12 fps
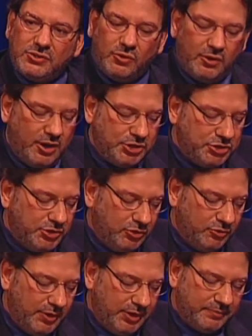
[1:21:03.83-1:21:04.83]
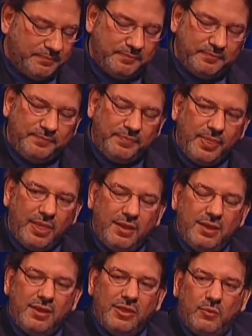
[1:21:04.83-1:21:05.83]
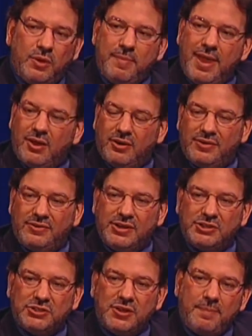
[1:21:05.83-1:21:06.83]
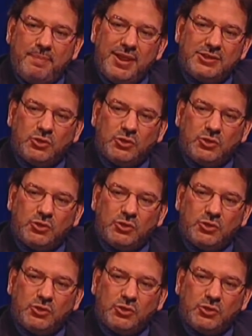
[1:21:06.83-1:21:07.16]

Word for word: or our children, that we make our decision not based